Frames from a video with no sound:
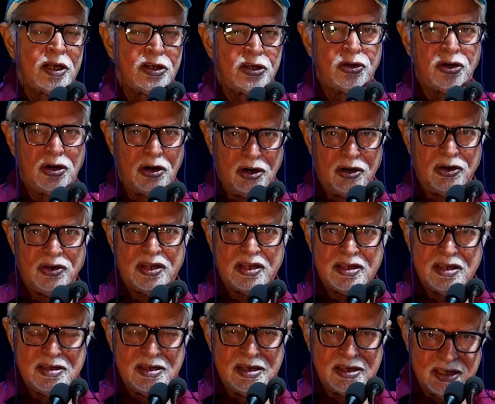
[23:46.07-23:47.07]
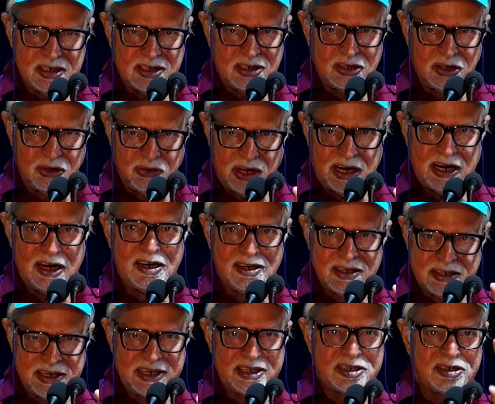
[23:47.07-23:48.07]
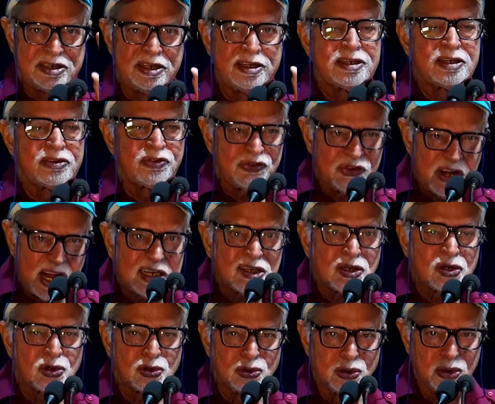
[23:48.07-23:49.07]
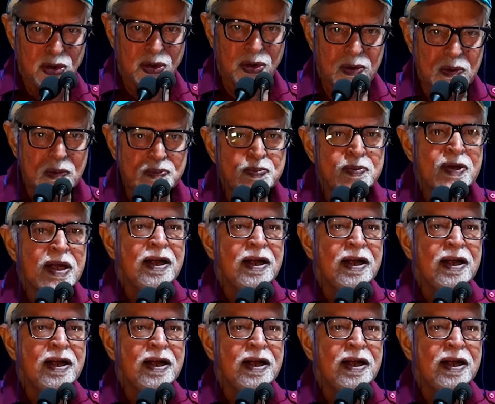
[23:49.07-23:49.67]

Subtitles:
This is a very interesting fact to know